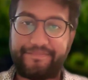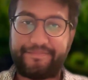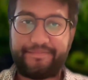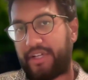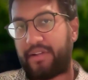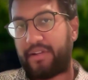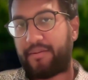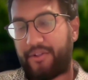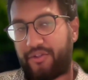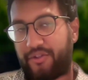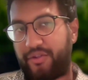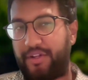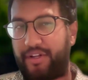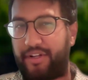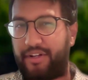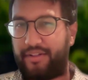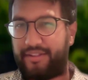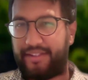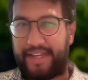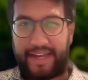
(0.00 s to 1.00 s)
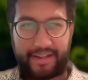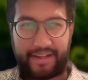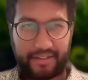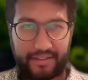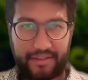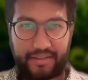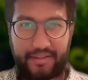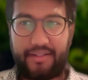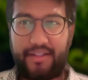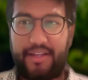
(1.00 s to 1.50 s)
We'll talk about triggers
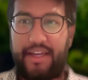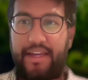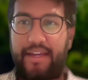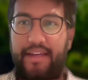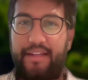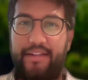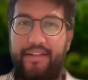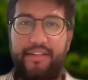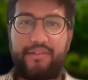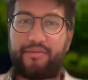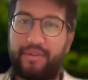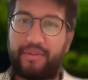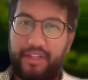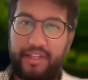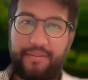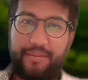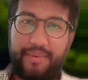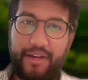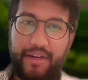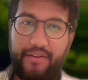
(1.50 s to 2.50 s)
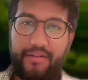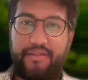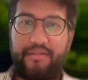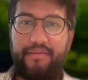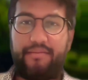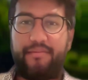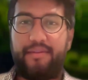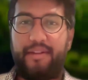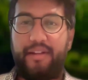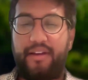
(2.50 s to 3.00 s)
next. And it's really
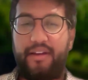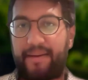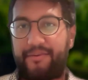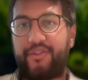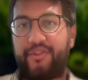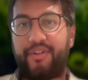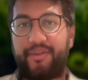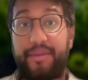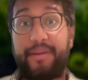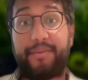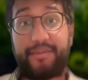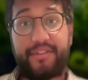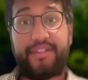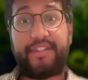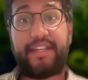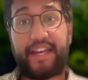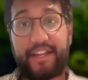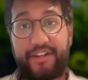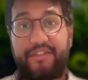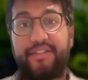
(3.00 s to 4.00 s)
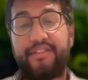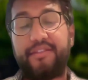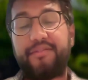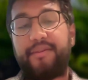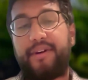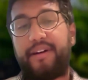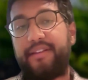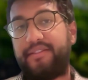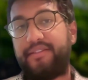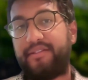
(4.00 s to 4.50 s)
about capturing people's
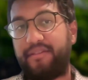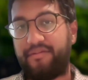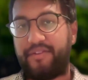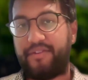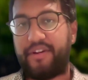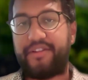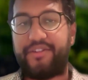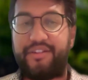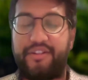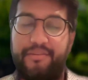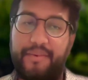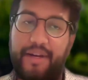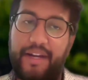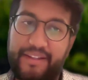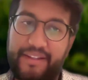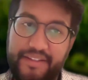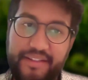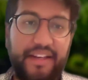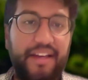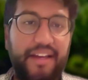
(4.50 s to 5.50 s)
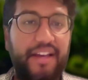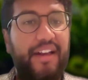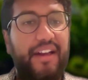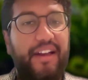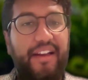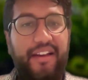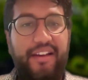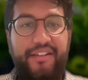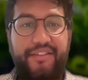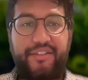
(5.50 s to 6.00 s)
attentions while it's still fresh in their mind.
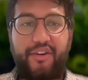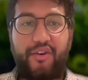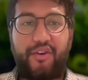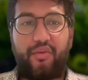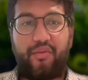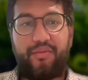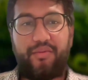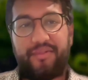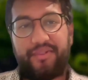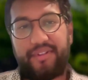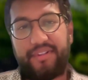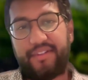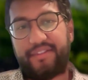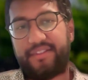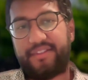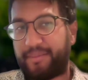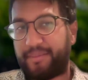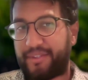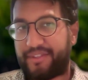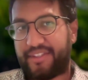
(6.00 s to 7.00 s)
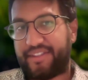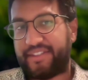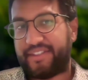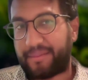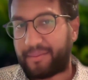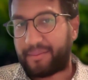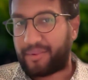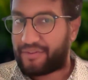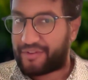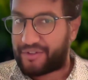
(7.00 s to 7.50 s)
So the simplest
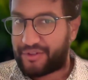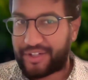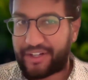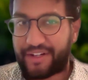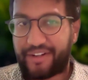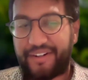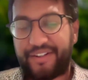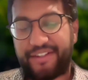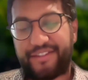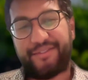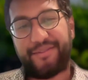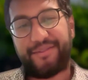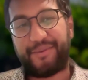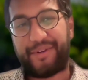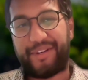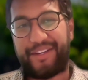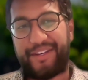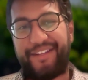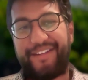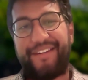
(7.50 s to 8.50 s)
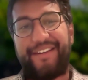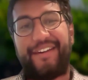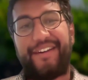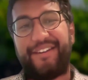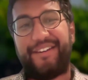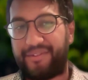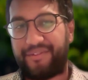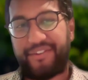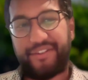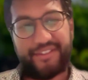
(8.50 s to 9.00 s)
example of a trigger is when
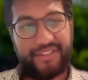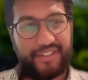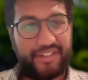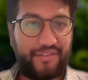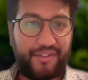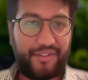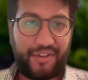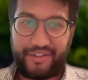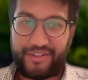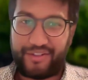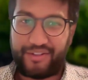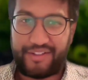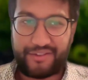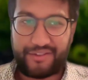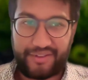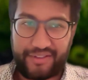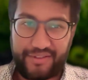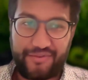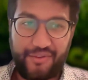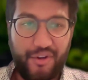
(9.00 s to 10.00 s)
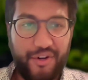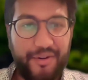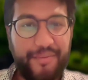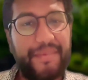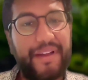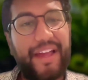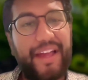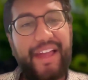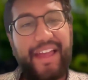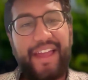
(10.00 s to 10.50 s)
someone fills out a volunteer interest
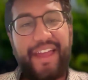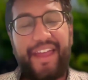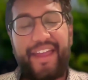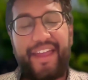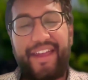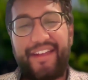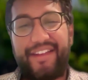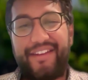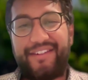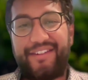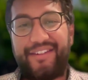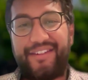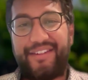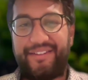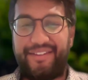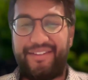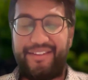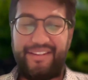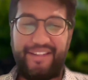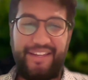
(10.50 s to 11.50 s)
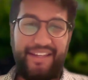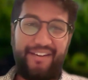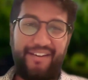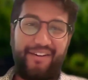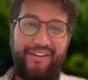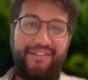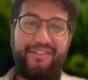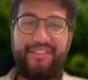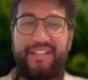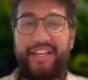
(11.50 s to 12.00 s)
form and
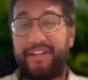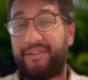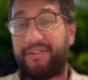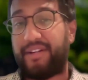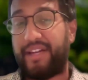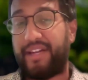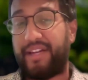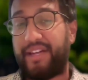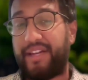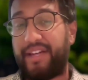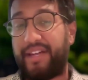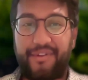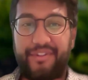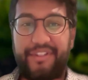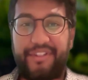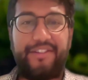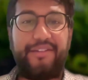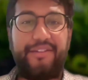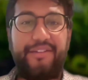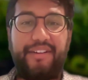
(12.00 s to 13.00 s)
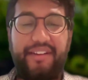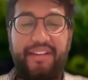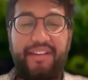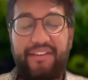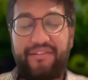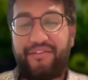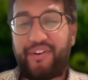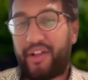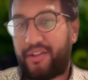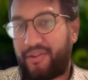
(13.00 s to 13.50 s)
they are just enrolled into
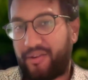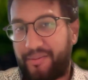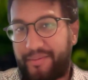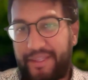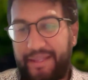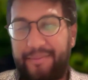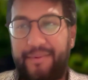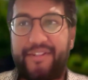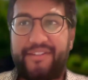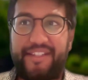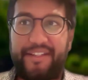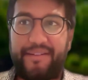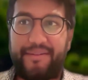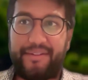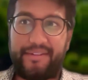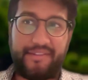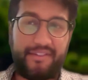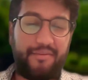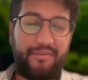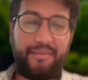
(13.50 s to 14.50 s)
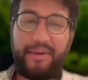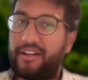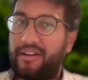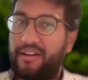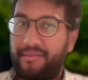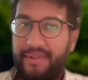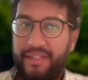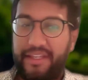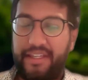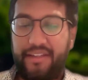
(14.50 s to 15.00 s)
a follow-up email sequence. So you might
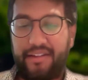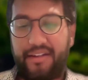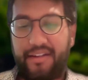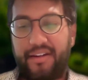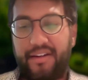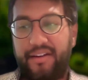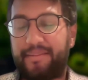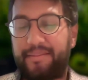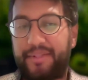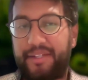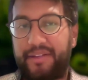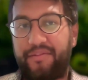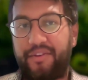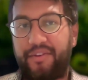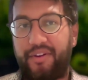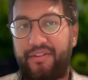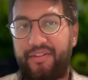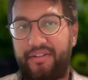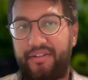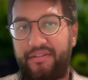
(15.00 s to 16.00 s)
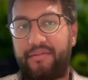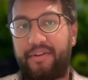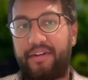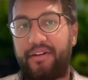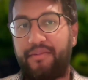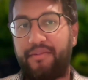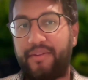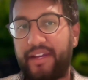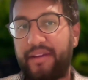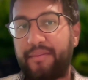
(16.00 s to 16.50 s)
not be accepting
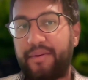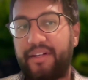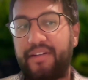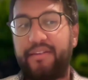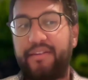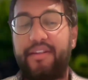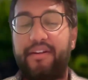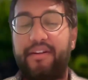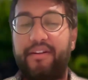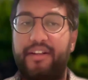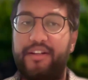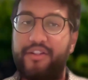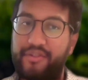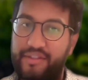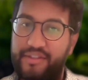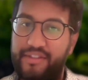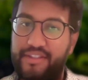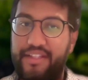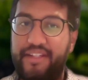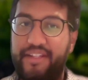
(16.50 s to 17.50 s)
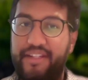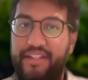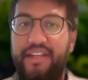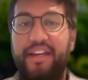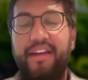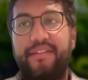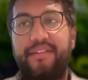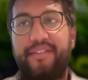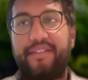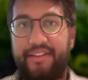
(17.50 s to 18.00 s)
volunteers right away, but they're interested,
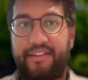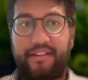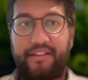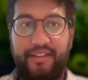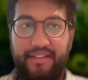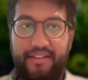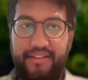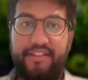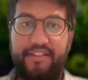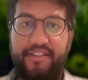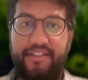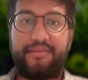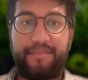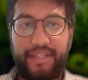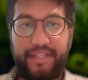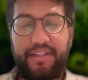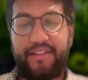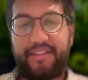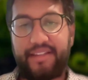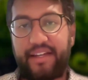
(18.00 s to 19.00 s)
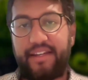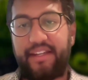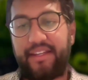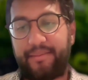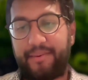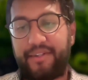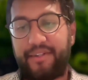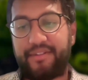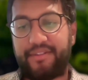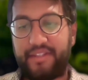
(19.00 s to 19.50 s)
then they'll at least be in
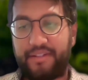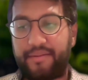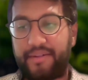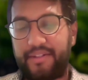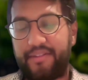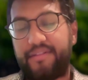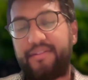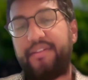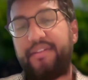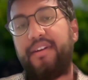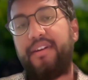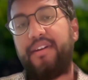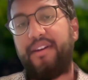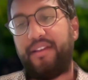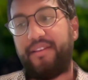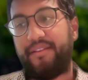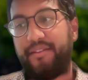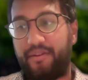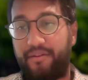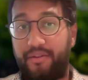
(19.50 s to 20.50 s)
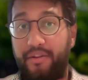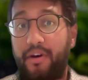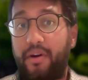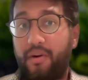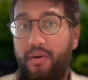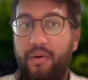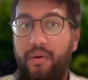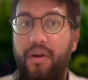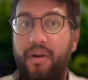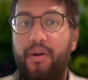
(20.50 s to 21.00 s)
that email sequence and they'll
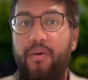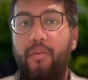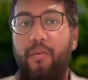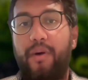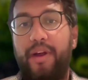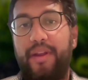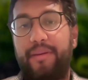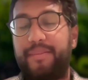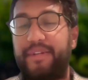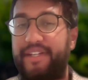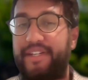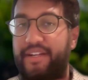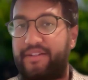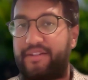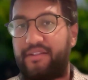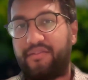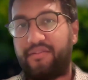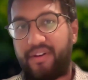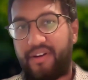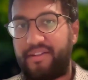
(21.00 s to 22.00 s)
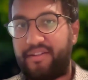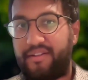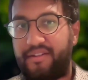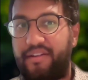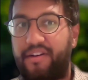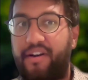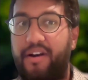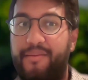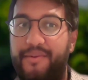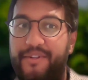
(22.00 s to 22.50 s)
know when potential
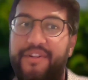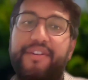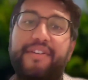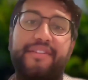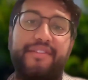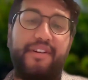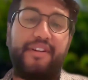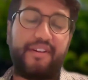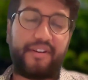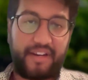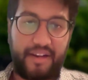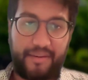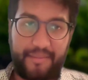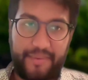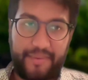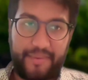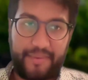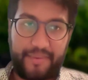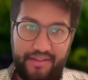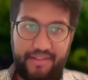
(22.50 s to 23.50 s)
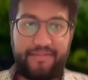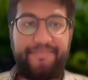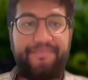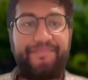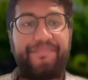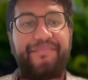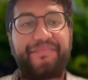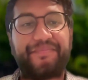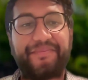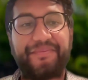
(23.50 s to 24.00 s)
volunteer opportunities are coming out.